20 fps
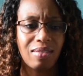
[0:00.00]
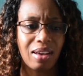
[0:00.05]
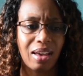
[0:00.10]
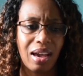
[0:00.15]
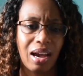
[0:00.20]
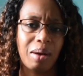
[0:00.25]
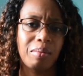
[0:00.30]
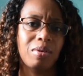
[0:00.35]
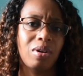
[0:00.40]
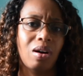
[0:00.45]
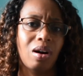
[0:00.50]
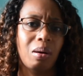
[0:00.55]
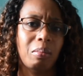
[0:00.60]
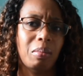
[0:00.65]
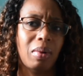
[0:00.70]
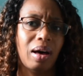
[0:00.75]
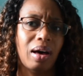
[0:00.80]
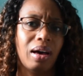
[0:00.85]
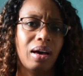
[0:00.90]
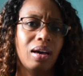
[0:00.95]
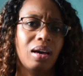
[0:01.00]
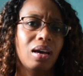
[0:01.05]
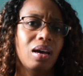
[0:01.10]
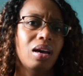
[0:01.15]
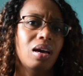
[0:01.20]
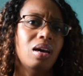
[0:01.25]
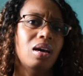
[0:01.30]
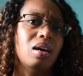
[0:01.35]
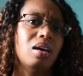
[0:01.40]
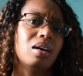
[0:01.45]
camera on my
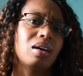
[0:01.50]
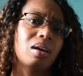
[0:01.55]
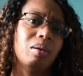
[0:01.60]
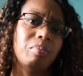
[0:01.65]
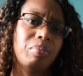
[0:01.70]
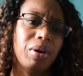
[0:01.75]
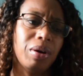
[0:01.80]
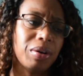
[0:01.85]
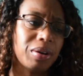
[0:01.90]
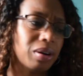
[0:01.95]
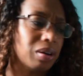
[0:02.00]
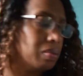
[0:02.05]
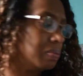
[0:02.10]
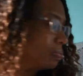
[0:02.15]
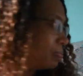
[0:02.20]
computer.